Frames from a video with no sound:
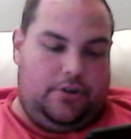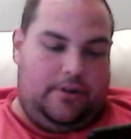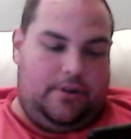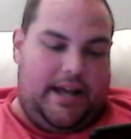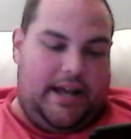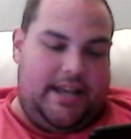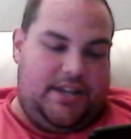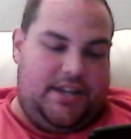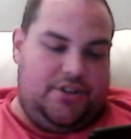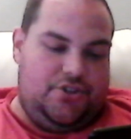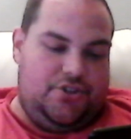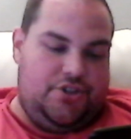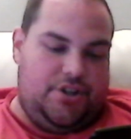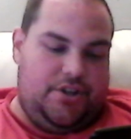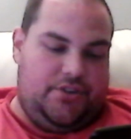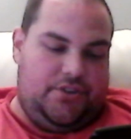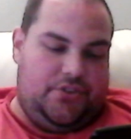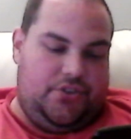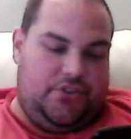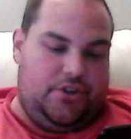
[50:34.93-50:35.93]
So I can
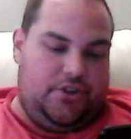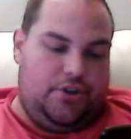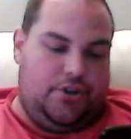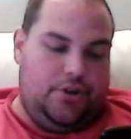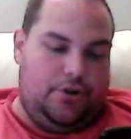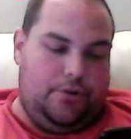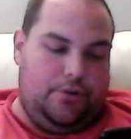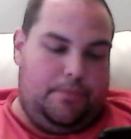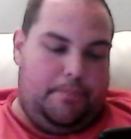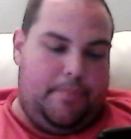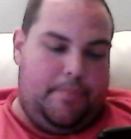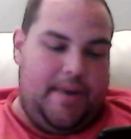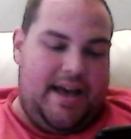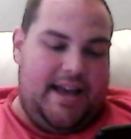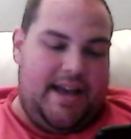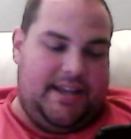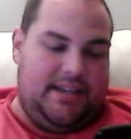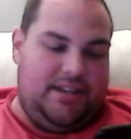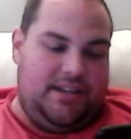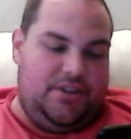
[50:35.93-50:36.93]
just go
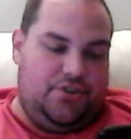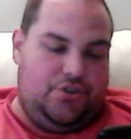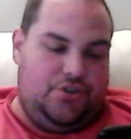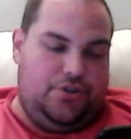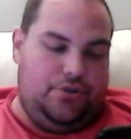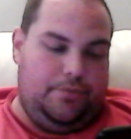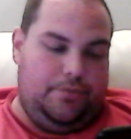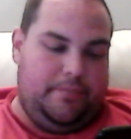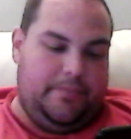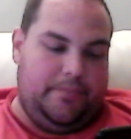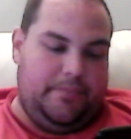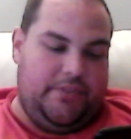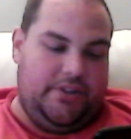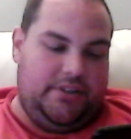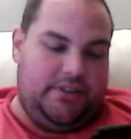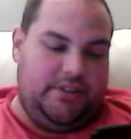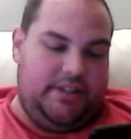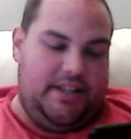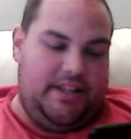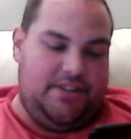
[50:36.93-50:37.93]
back into
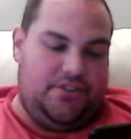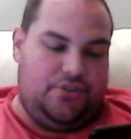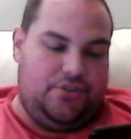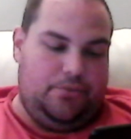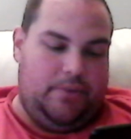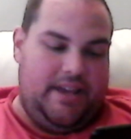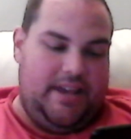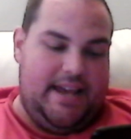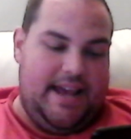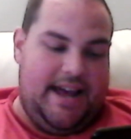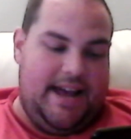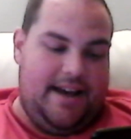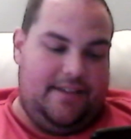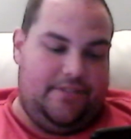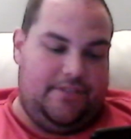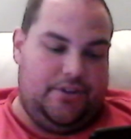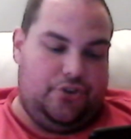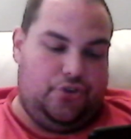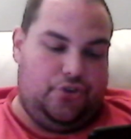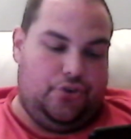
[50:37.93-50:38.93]
the list we
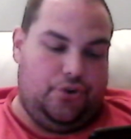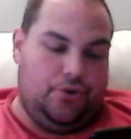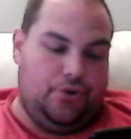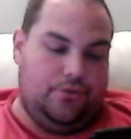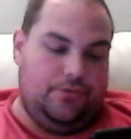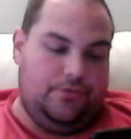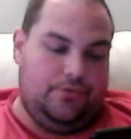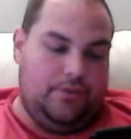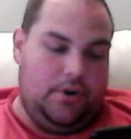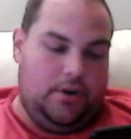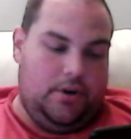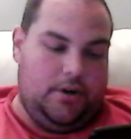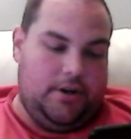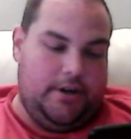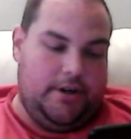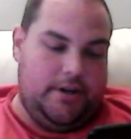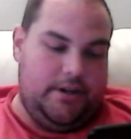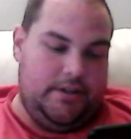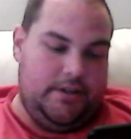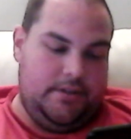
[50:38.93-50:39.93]
have so
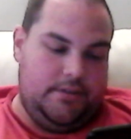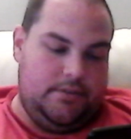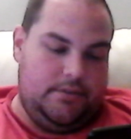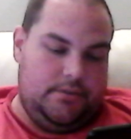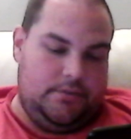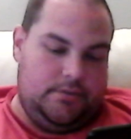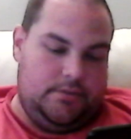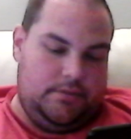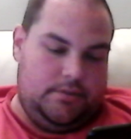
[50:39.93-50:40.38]
far